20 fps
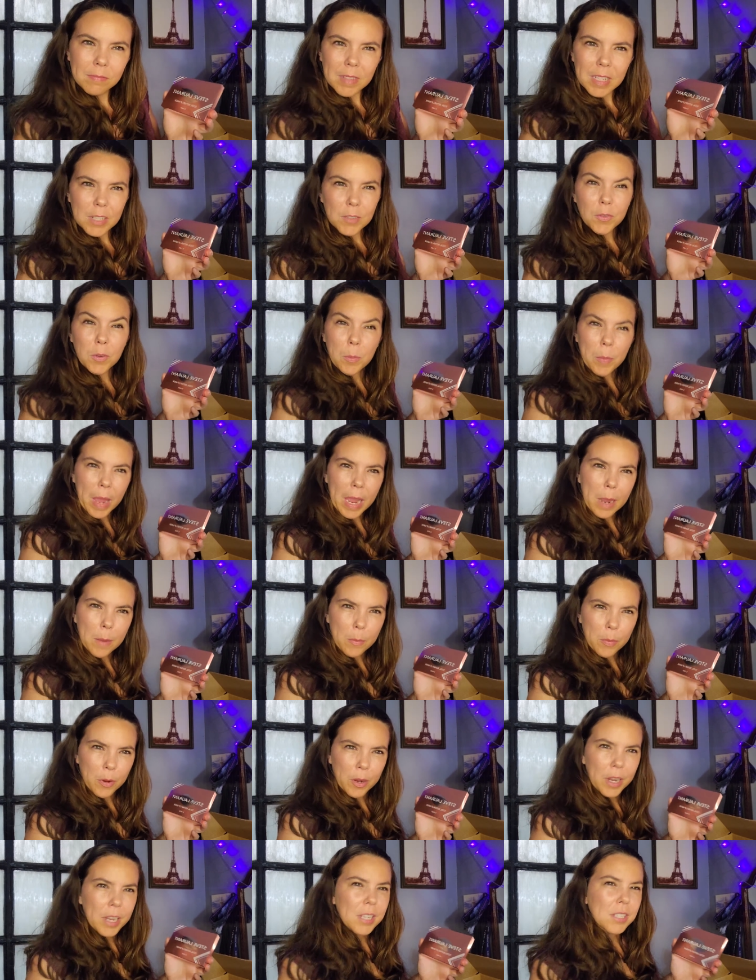It's for
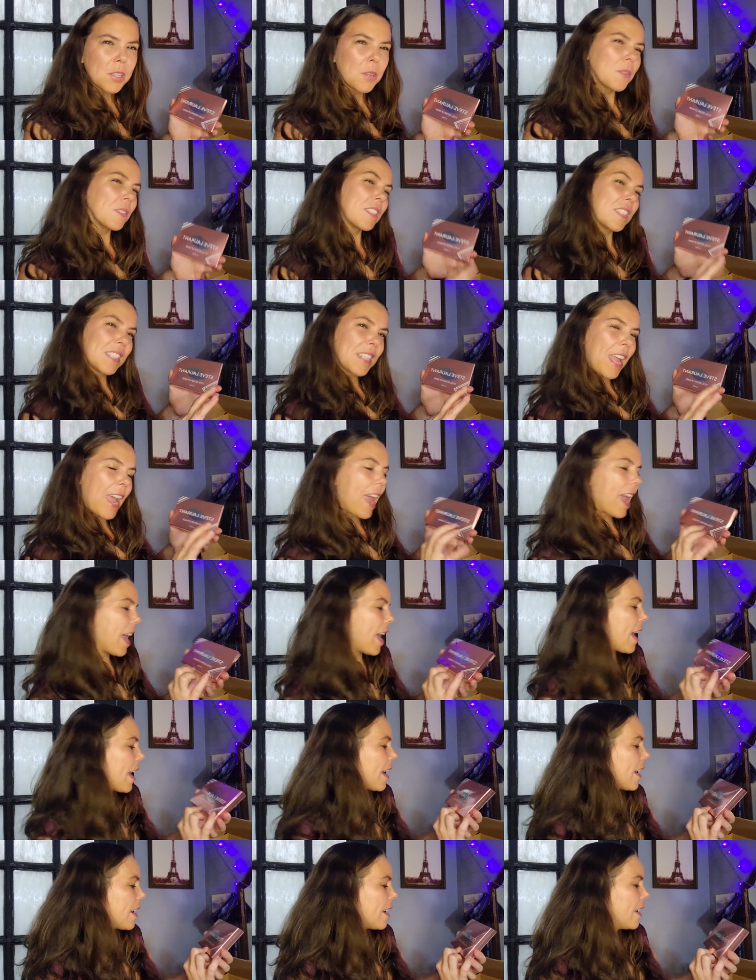pampering. So
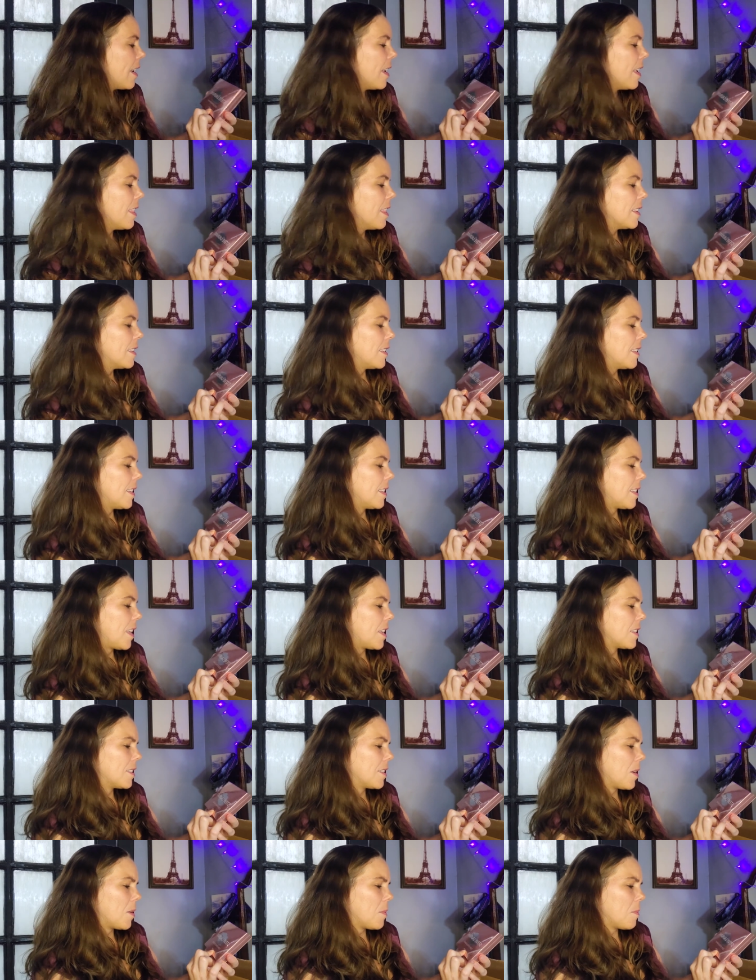snack. This is
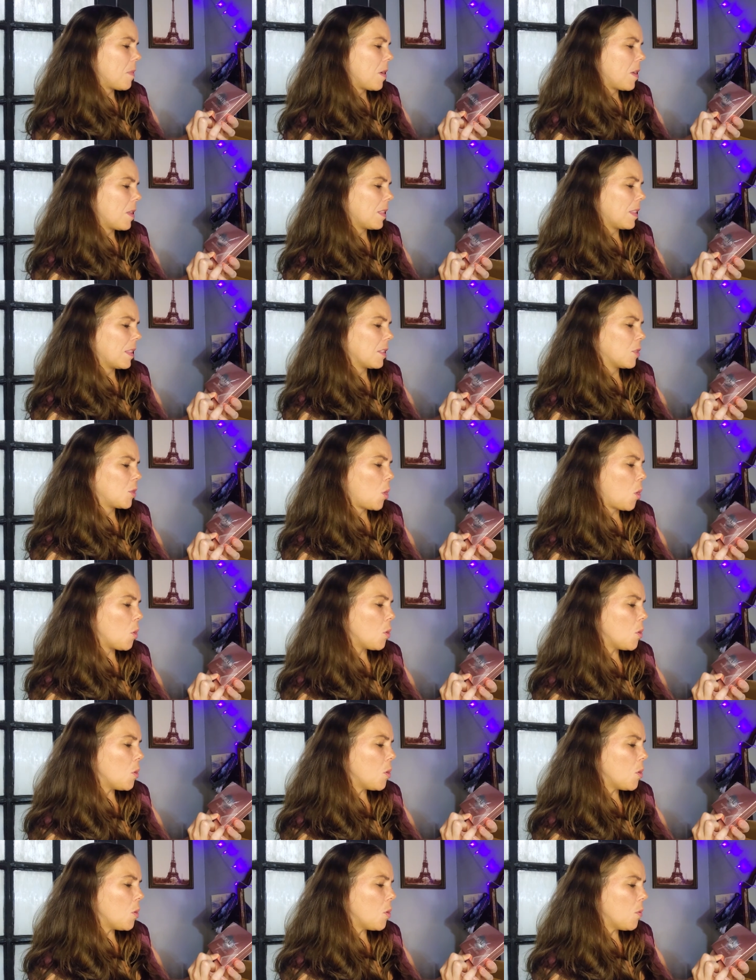some
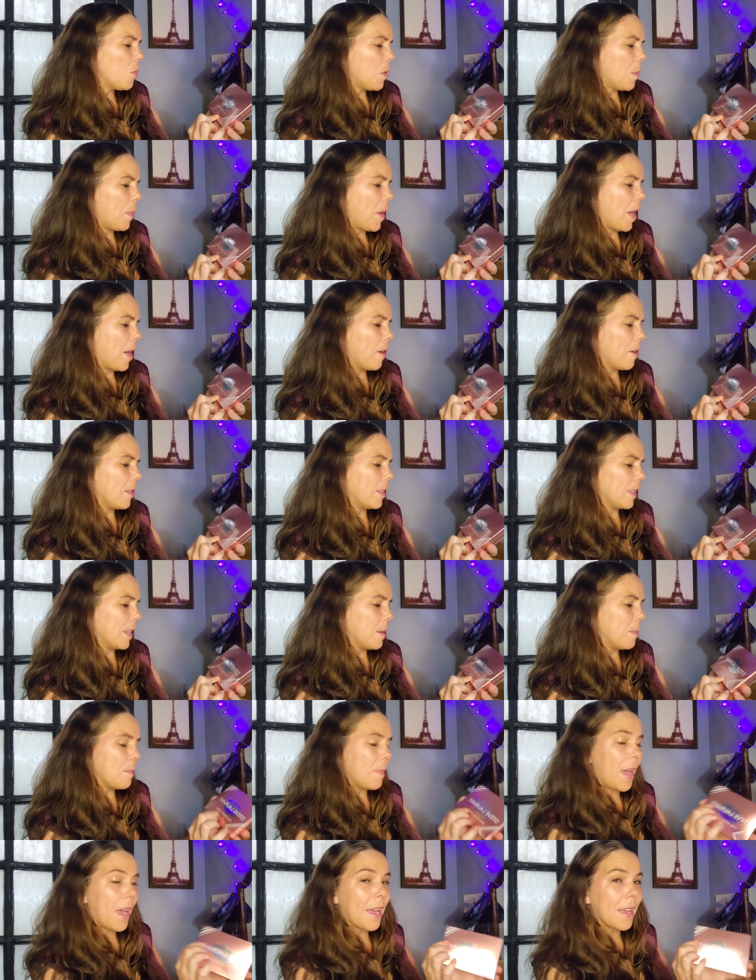Total Repair
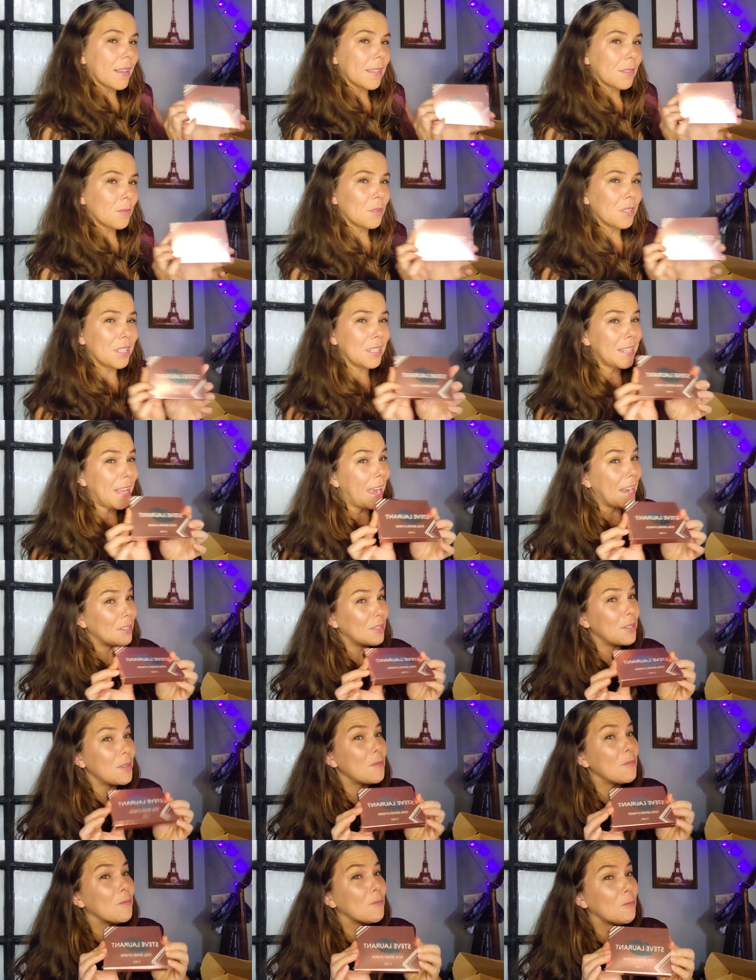lip mask, which is
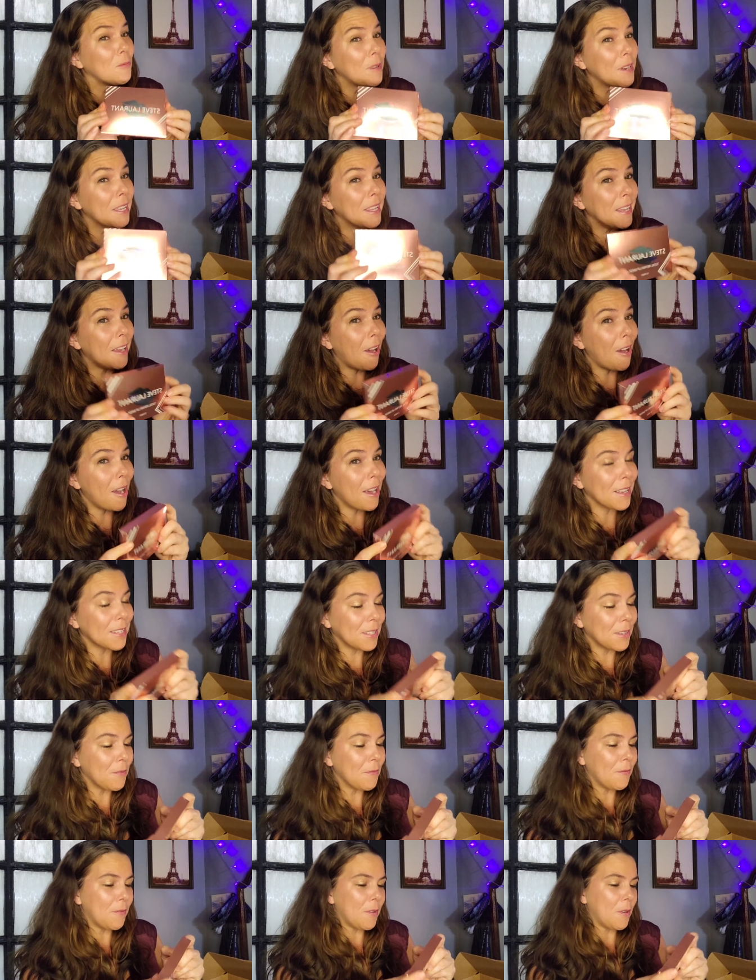actually really
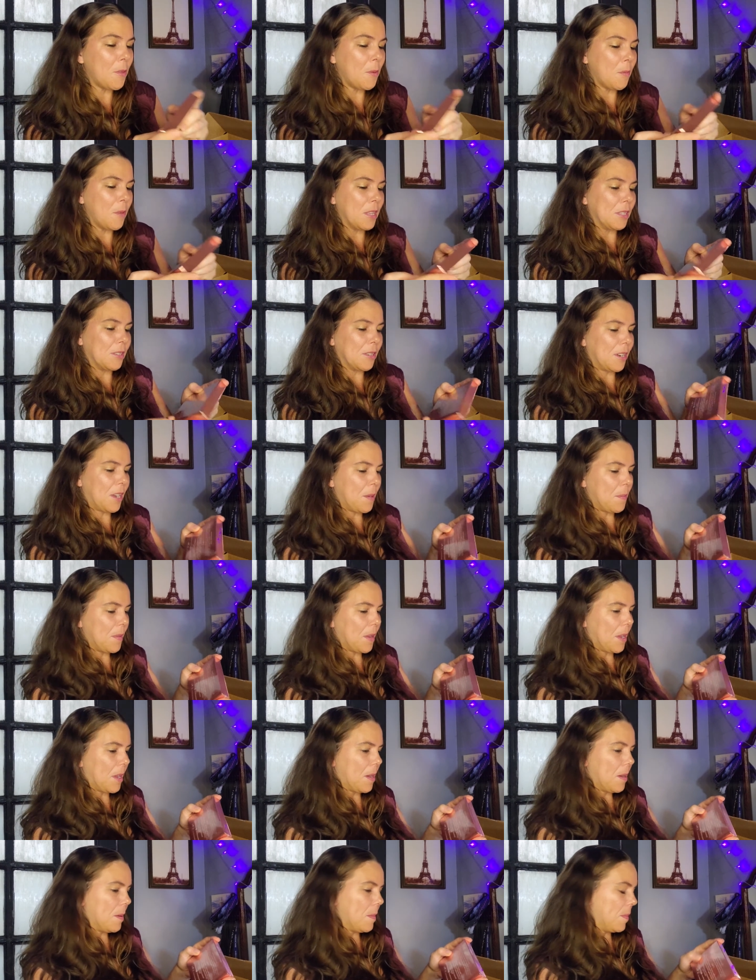awesome for the winter
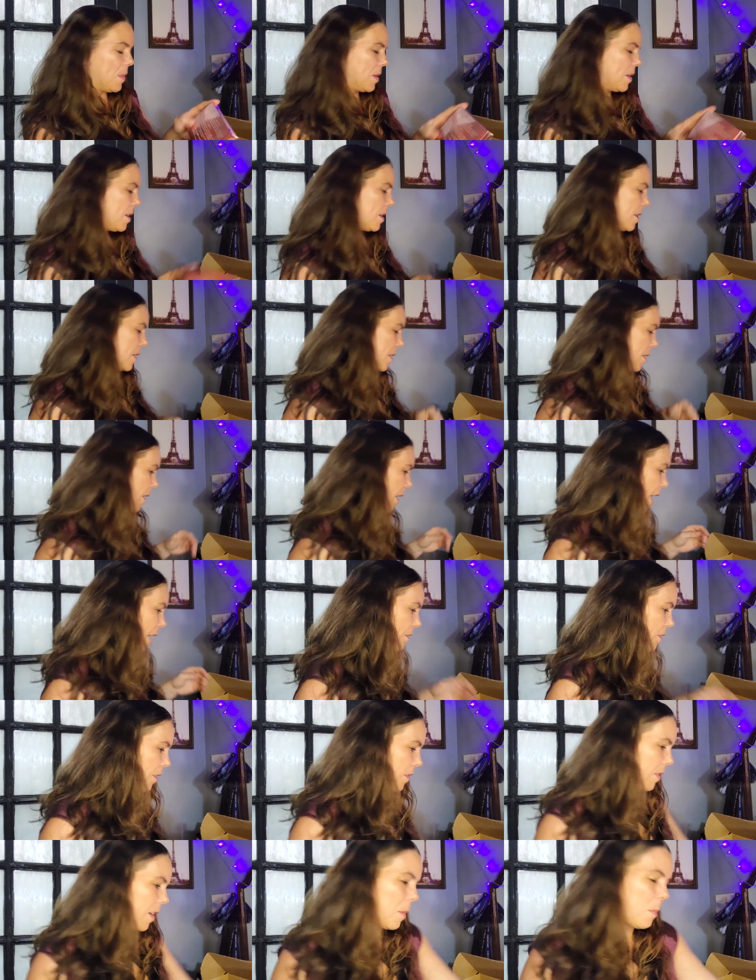coming up. Have
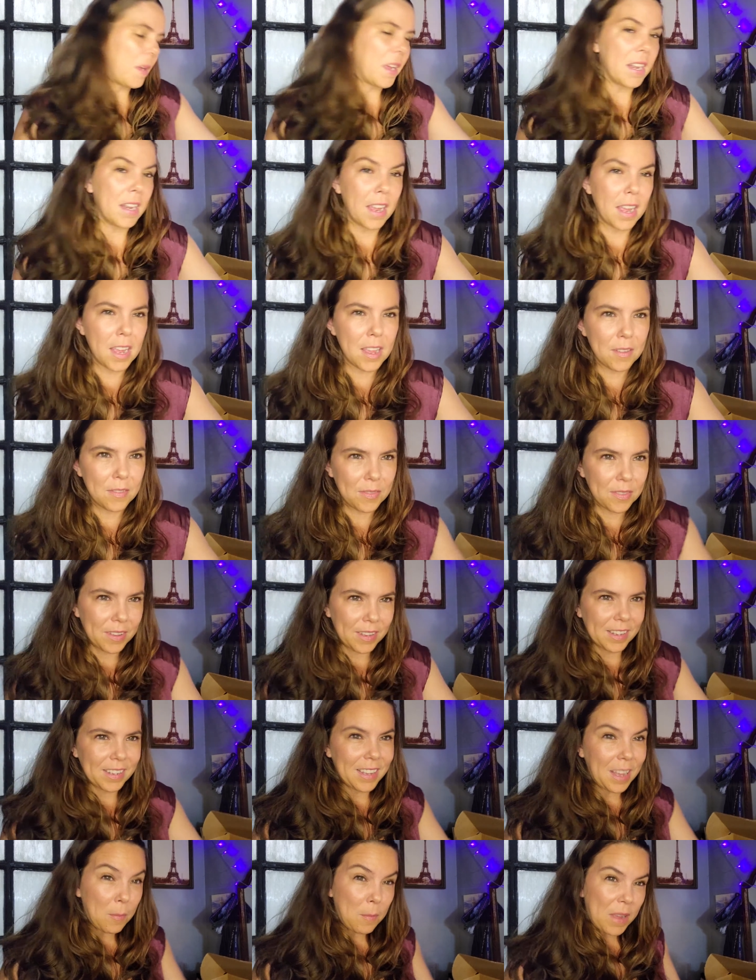to find my knife.
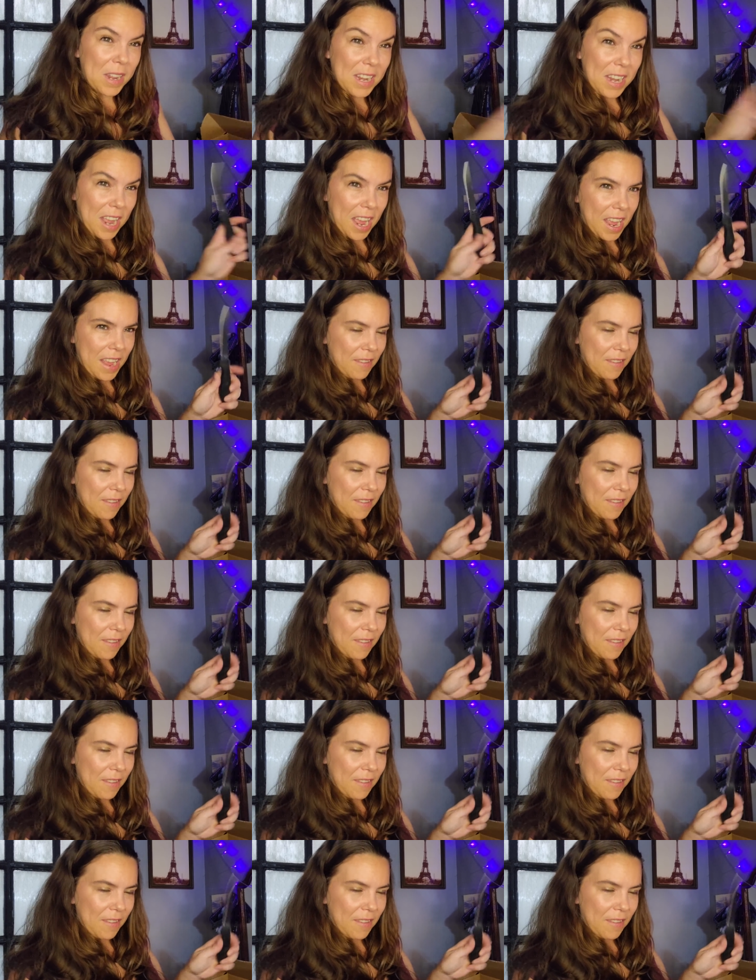Got my knife.